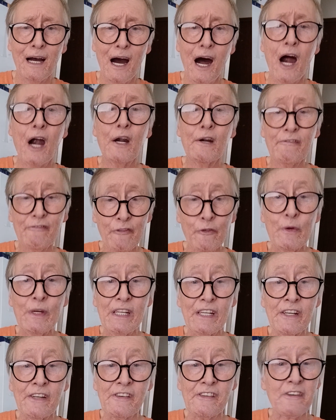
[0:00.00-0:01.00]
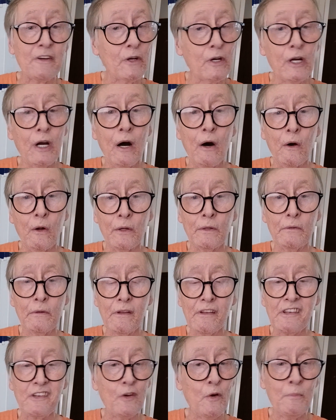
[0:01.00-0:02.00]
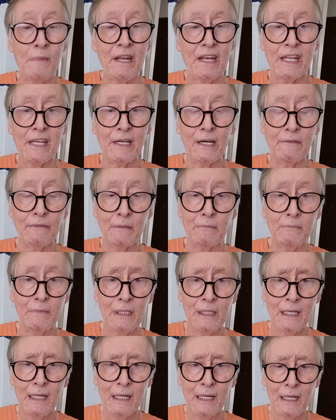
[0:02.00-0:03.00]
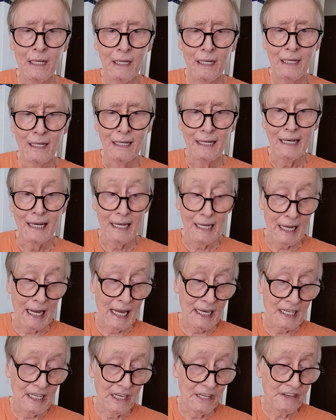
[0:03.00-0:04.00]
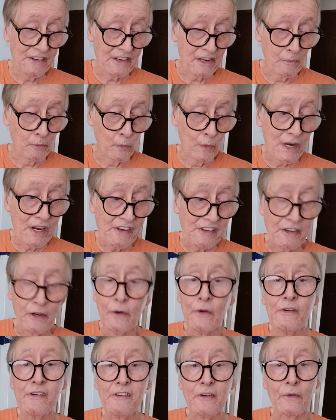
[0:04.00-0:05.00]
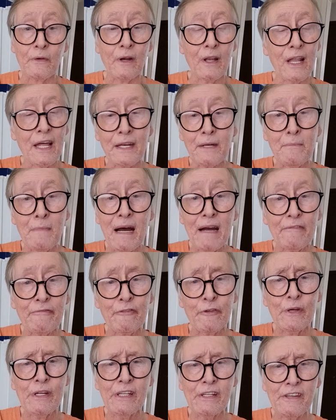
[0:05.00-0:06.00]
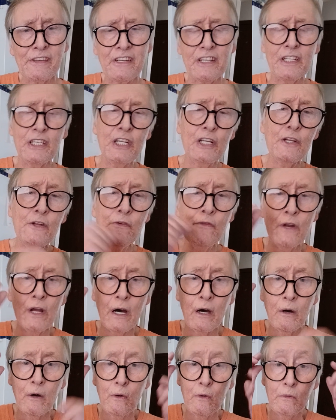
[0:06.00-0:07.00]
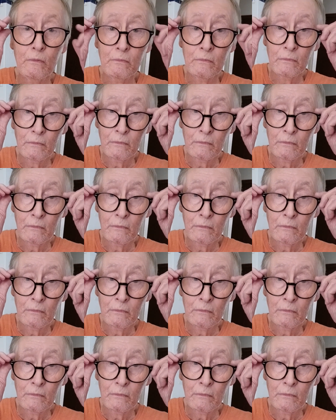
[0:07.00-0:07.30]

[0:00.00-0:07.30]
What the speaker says: our friends are gone, so many of them. I did some research on a lot of my friends, and did you know